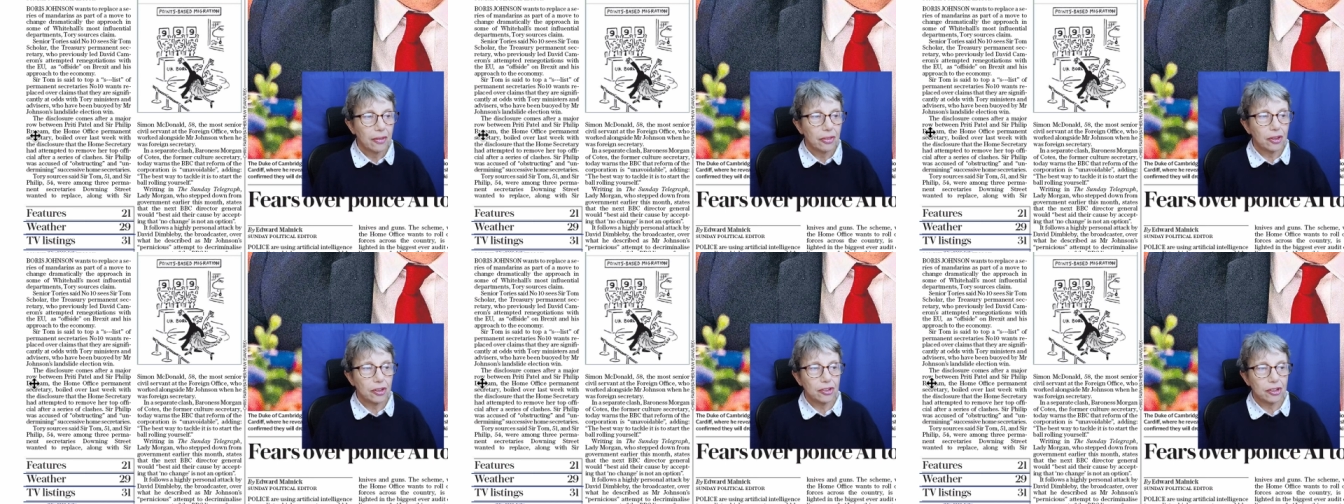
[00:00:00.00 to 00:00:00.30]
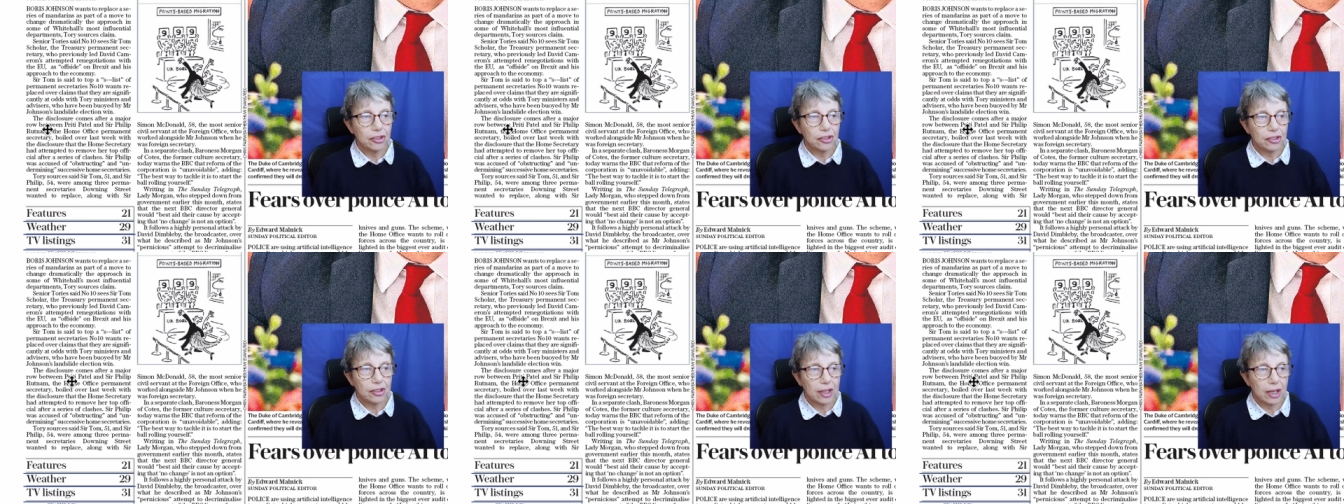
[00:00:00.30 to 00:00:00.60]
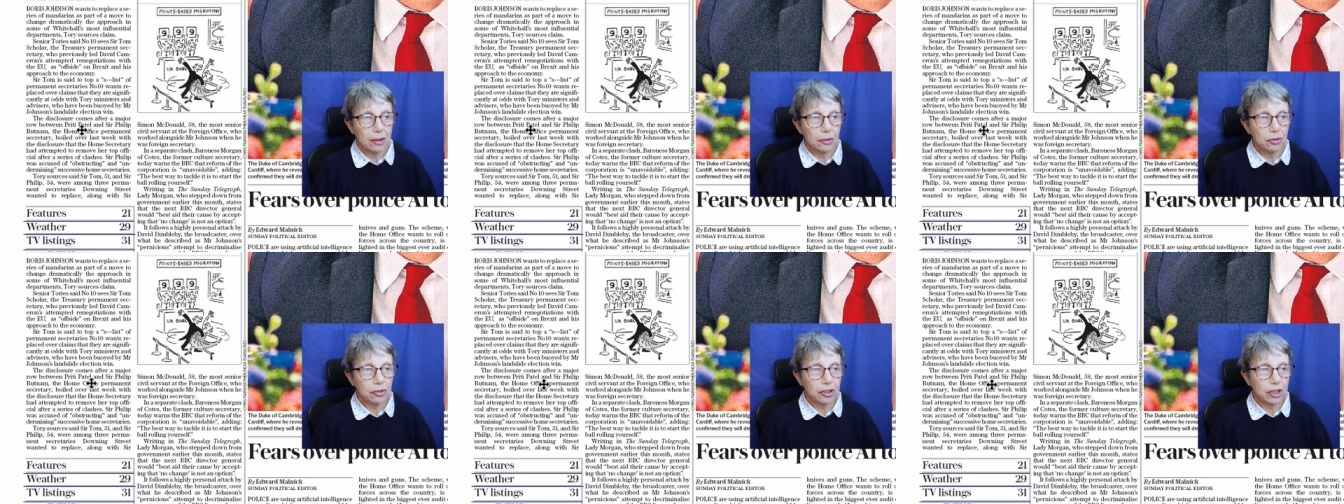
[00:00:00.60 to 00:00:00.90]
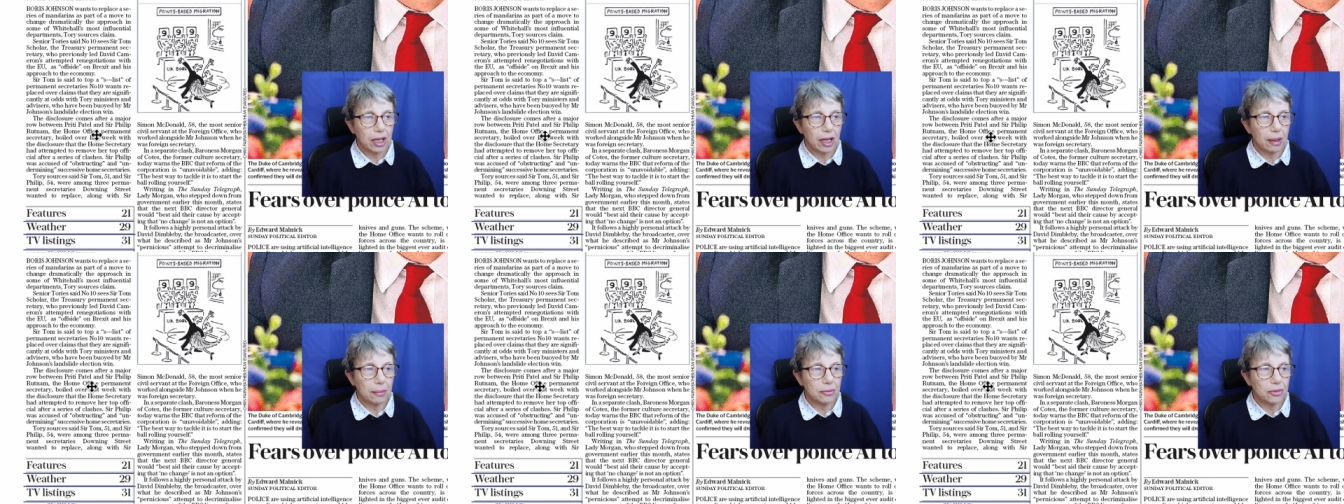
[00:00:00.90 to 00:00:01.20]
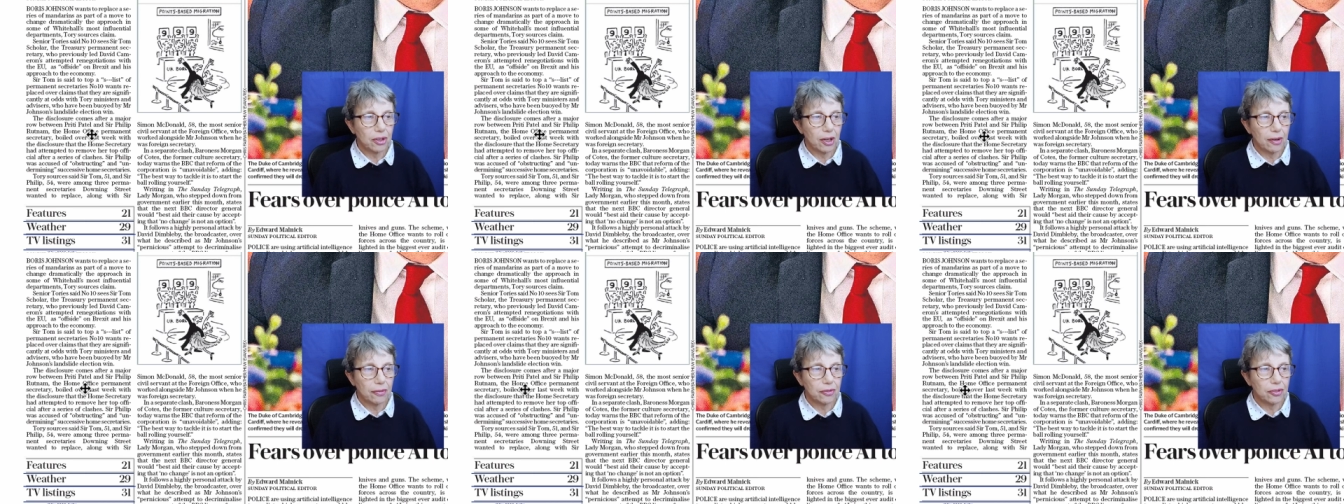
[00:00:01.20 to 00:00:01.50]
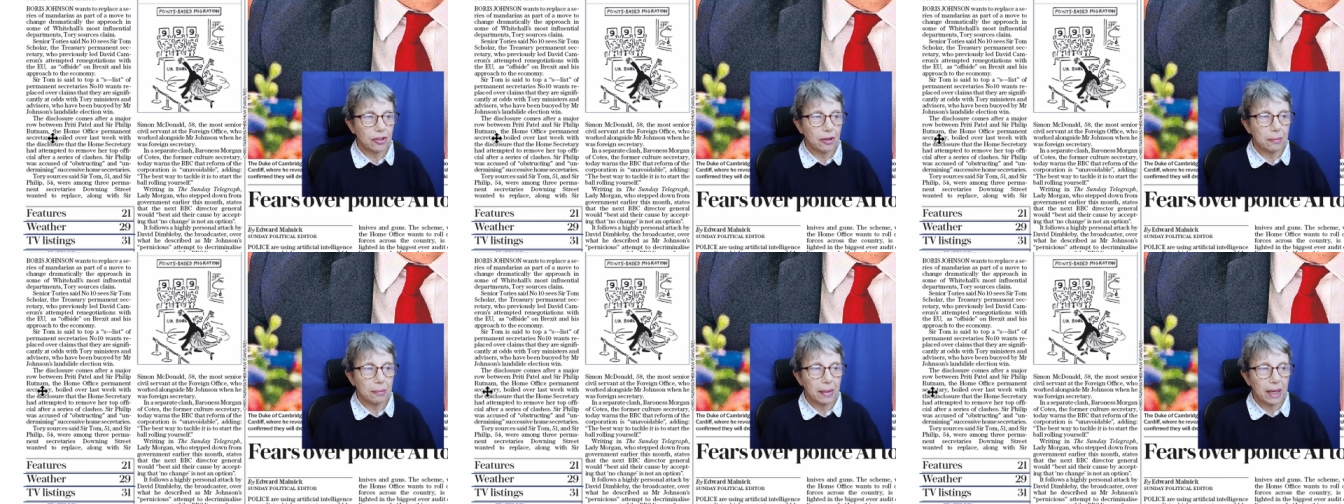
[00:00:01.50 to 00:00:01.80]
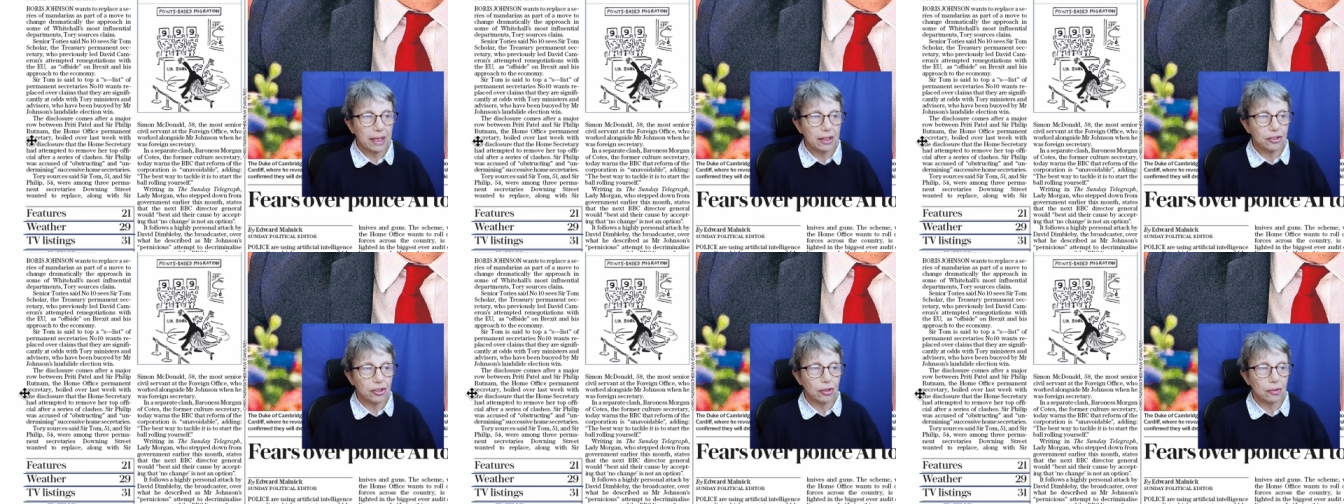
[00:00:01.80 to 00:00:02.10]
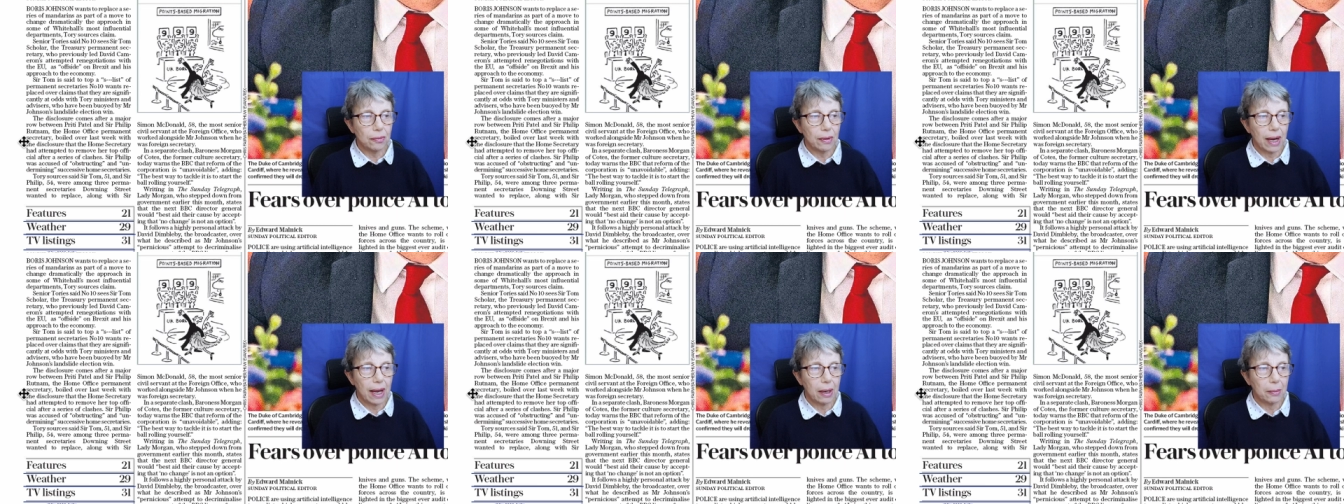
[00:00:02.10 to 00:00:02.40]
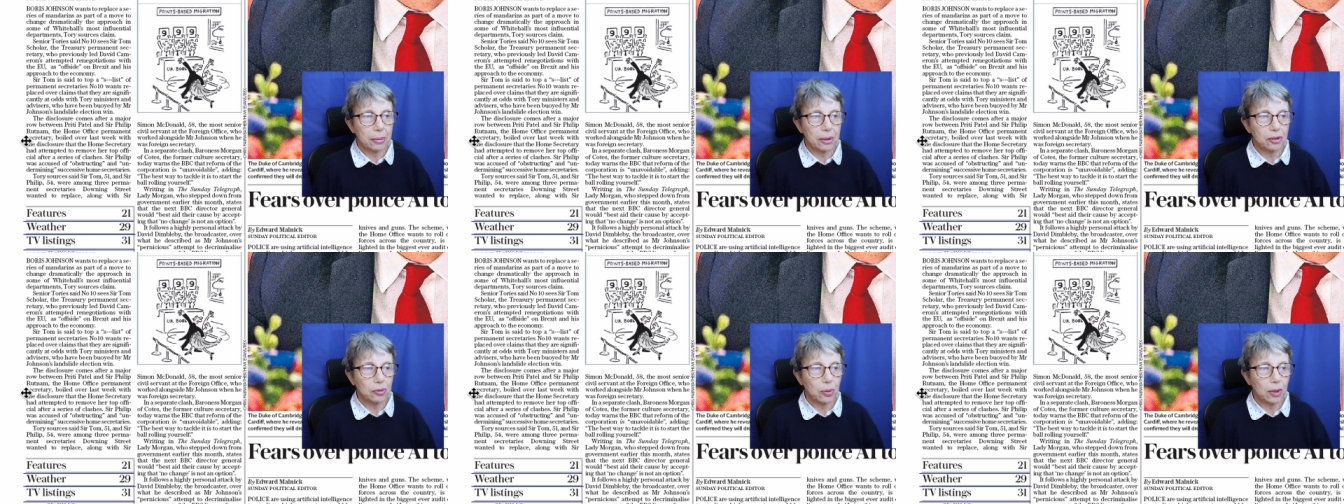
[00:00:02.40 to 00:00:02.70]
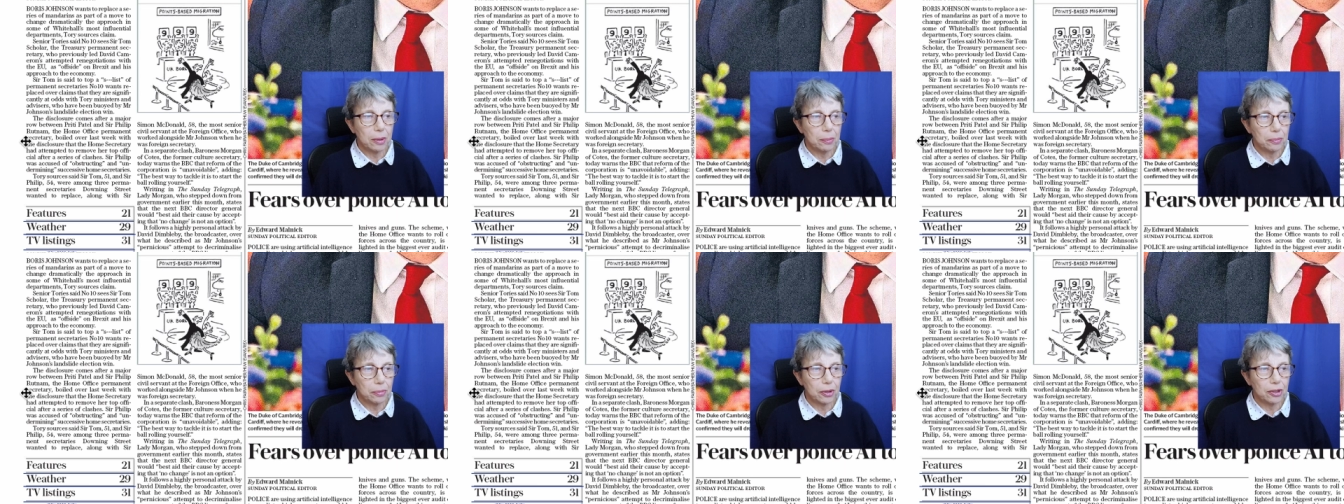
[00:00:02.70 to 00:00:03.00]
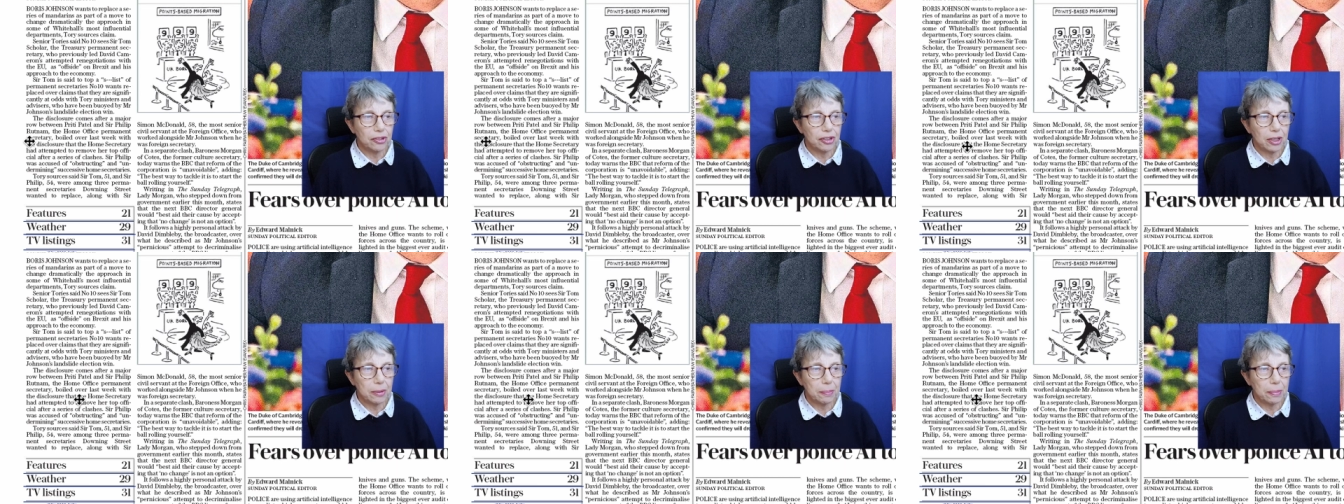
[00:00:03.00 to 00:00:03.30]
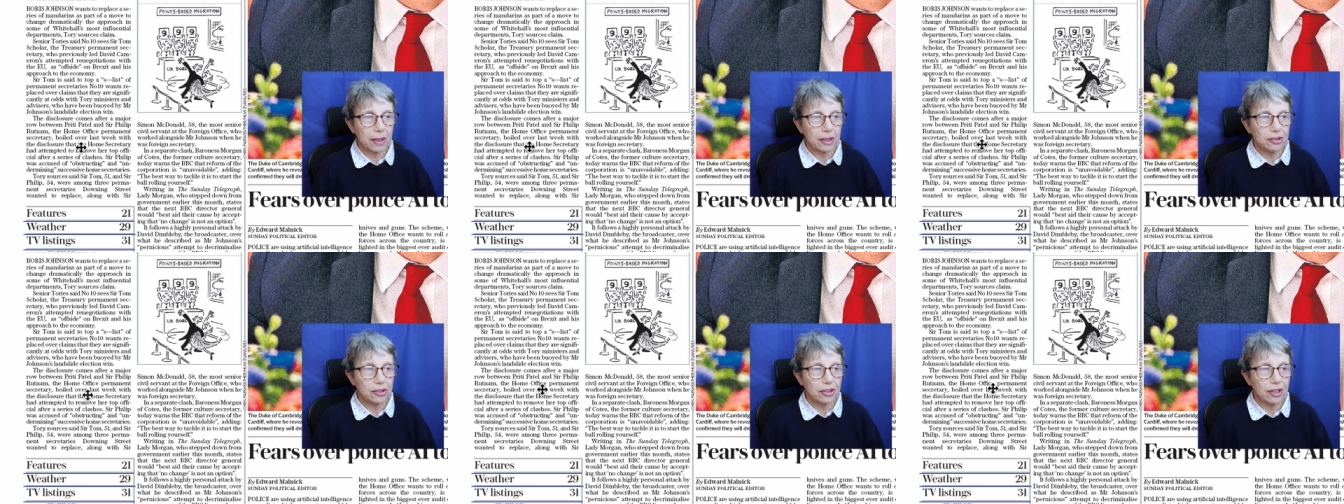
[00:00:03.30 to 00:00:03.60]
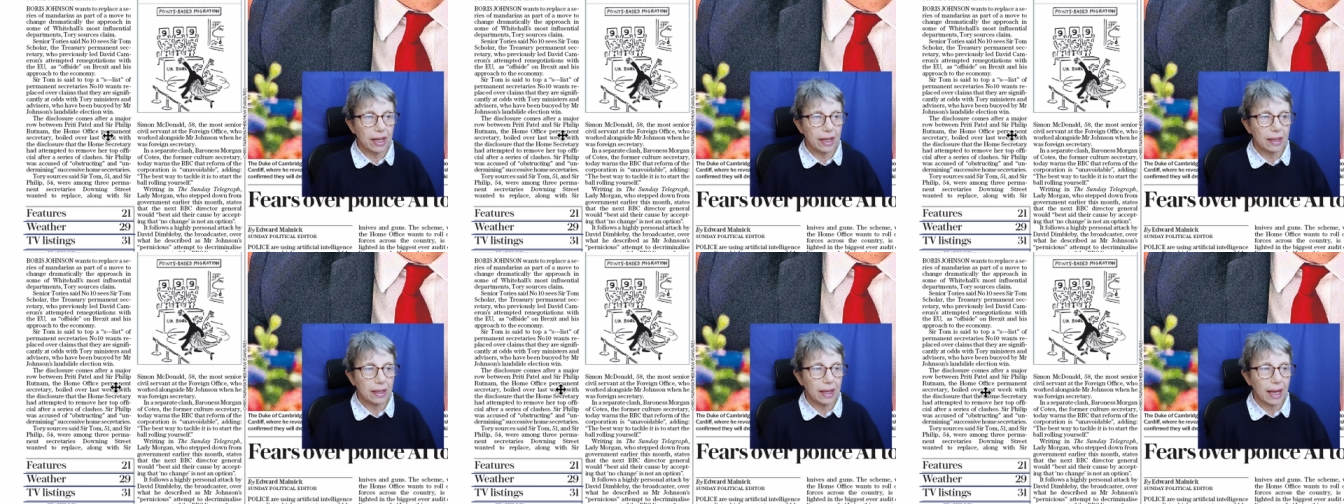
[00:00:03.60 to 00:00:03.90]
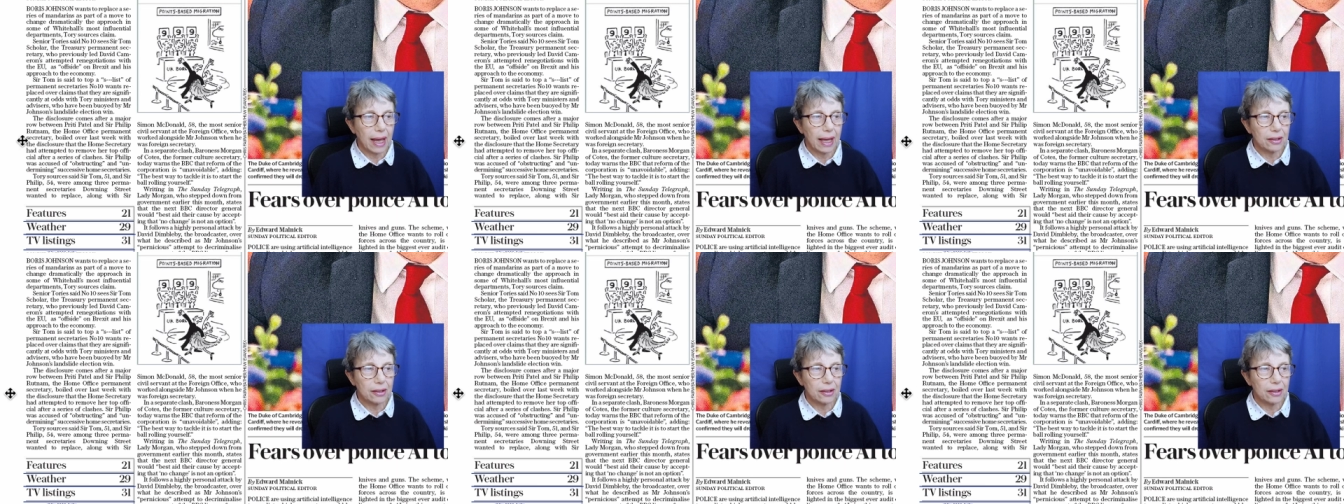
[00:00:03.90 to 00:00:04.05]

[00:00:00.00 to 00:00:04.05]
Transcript: The disclosure comes after a major row between Priti Patel